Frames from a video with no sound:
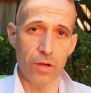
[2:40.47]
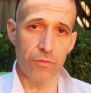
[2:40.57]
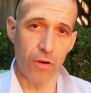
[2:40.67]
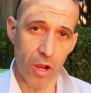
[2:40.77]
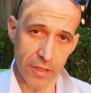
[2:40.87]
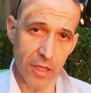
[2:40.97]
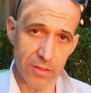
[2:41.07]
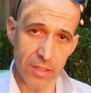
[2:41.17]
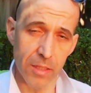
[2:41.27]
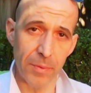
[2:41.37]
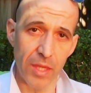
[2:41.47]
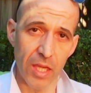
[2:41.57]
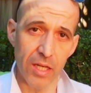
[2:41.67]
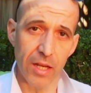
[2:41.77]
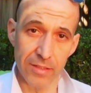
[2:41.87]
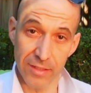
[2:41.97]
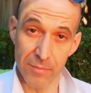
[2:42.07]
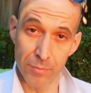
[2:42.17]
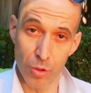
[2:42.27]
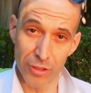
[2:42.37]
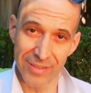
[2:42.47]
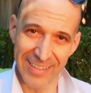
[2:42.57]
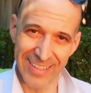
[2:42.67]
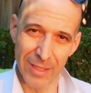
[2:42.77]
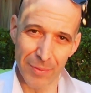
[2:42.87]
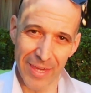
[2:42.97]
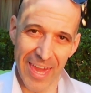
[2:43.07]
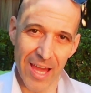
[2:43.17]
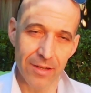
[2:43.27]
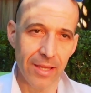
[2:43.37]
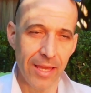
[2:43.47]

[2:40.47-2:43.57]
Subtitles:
riding, to clipping in and importantly clipping out.